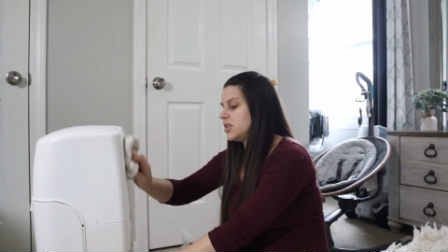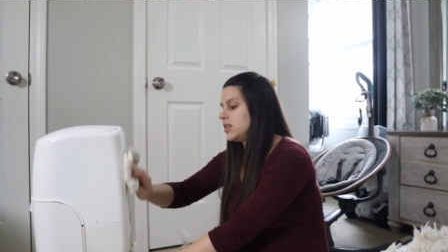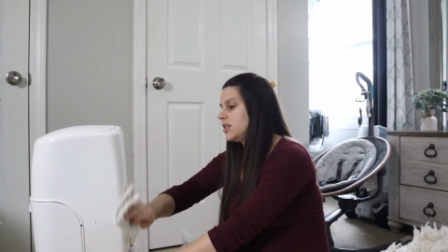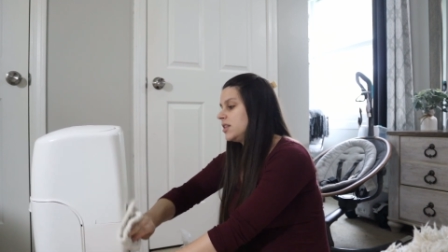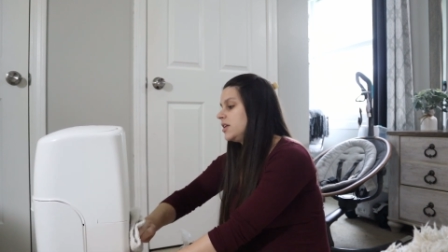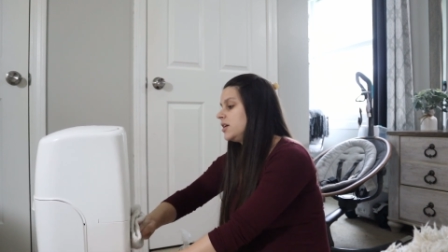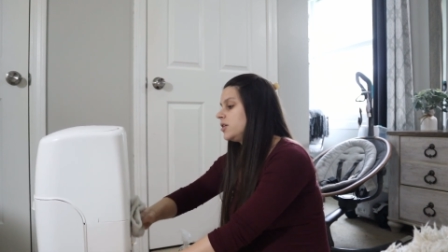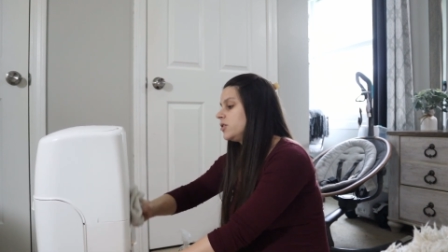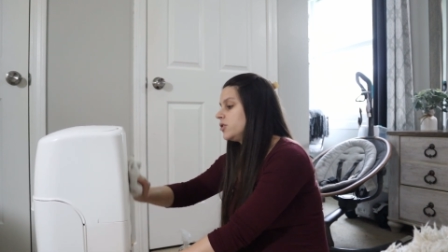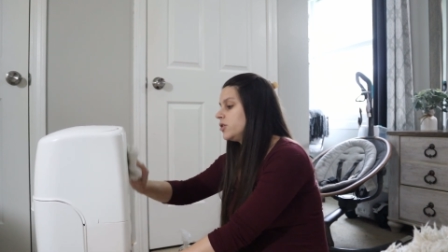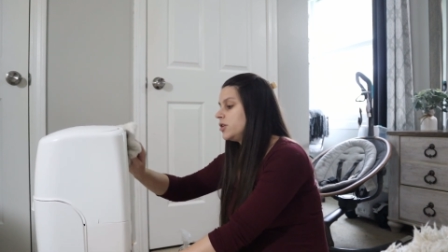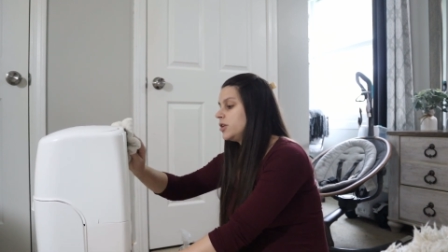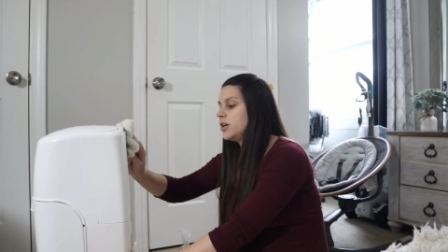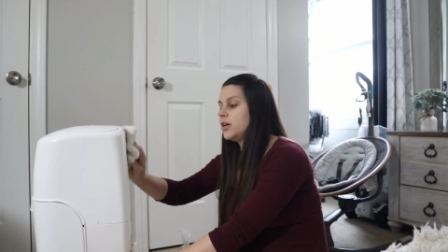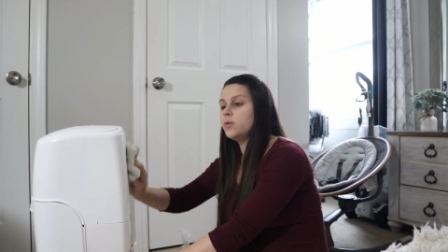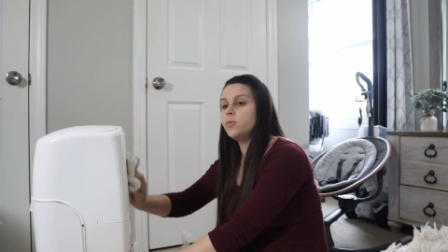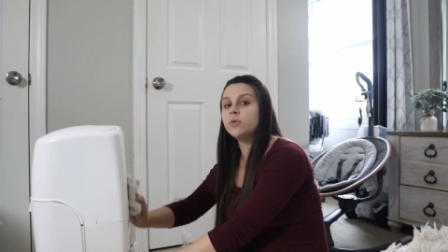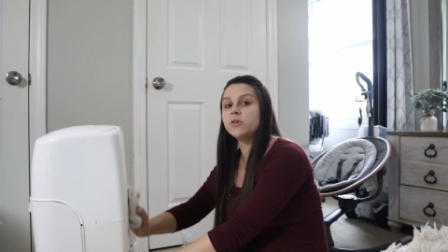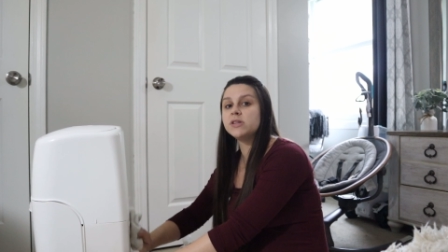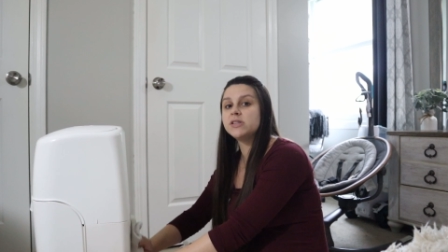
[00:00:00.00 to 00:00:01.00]

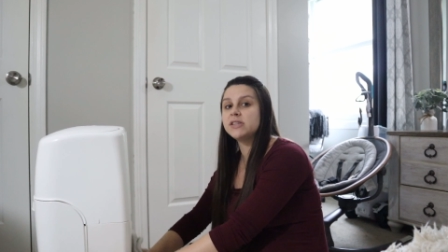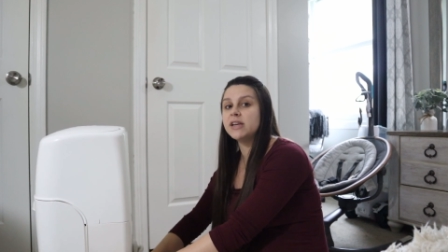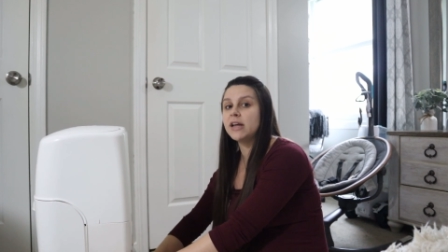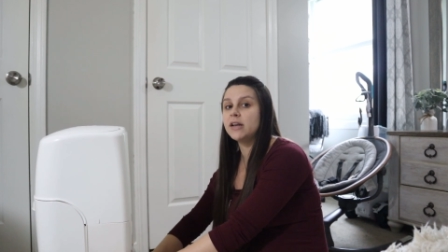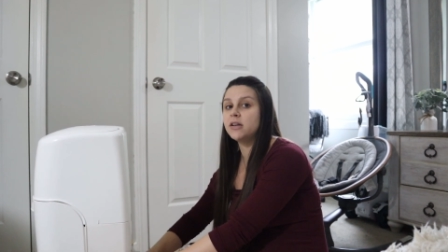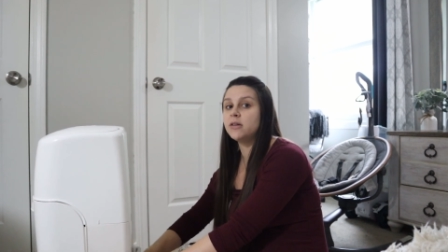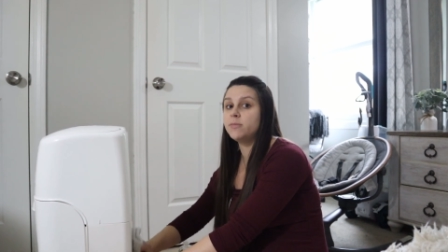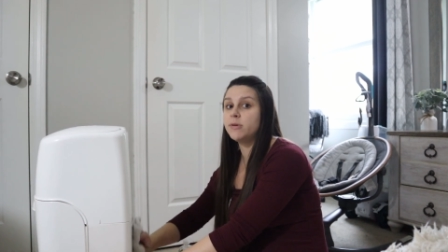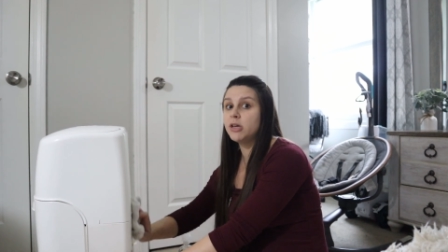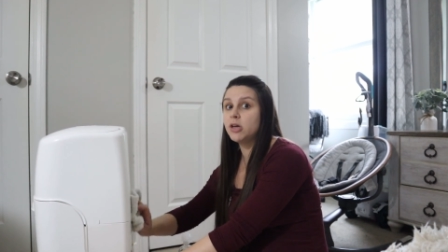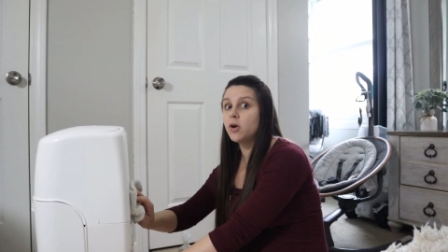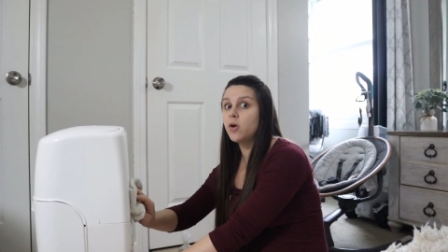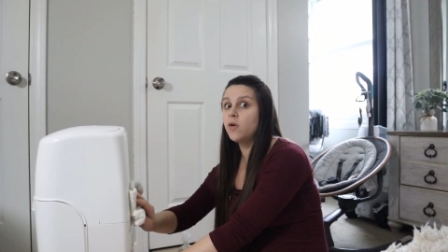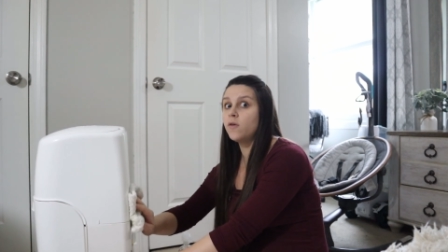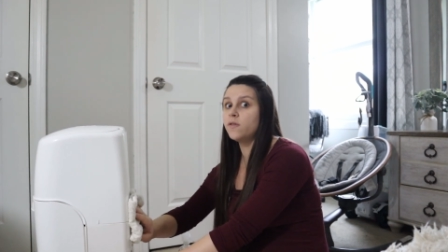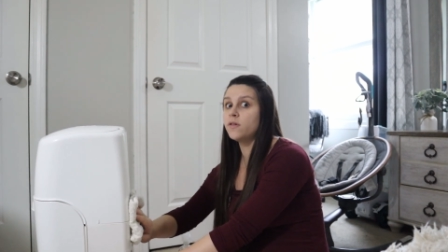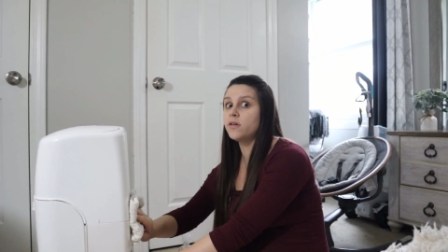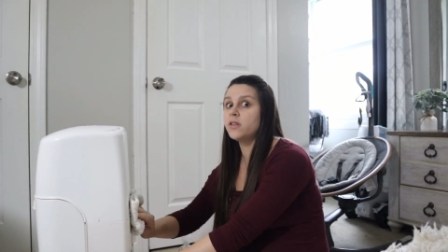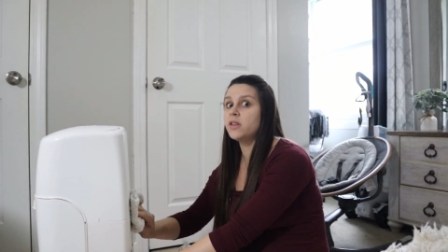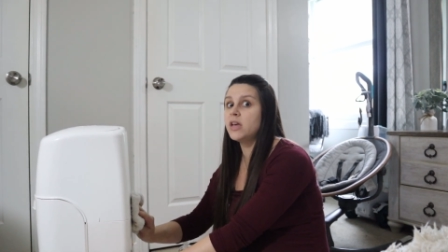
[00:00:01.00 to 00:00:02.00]
literally will send me
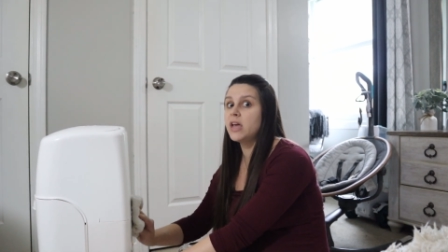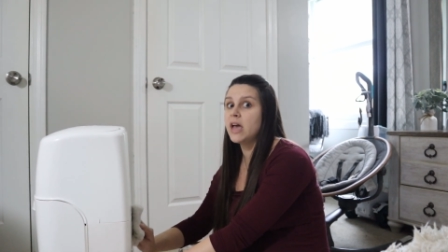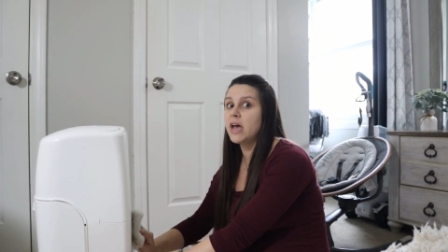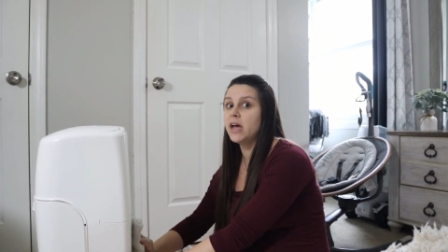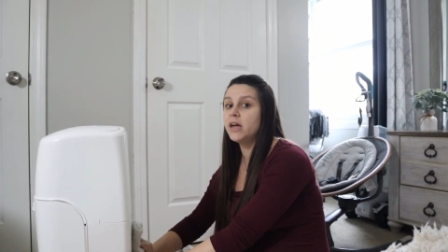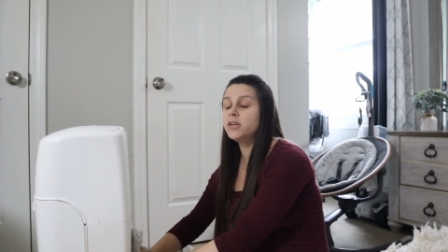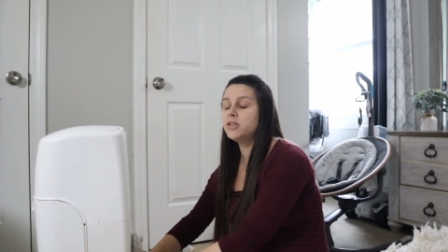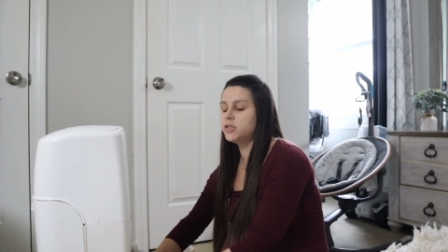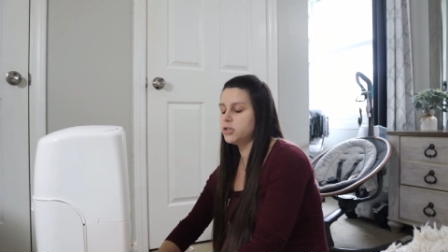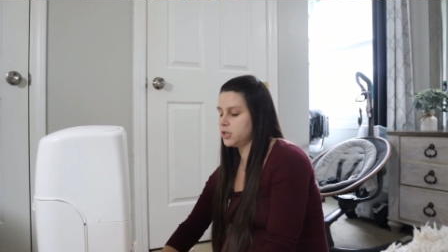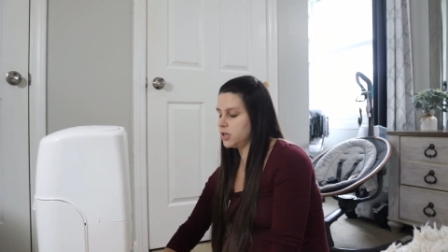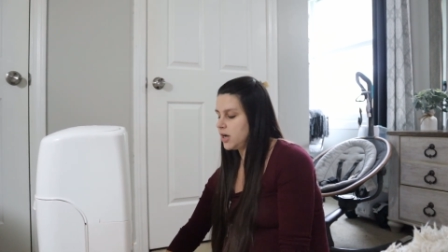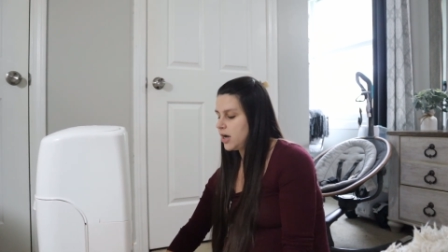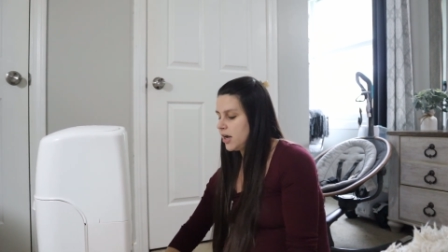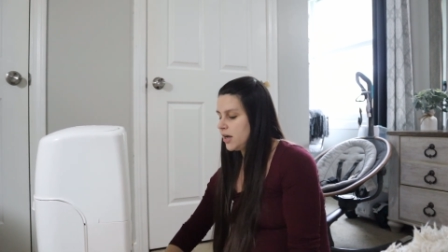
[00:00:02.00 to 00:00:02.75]
over the edge.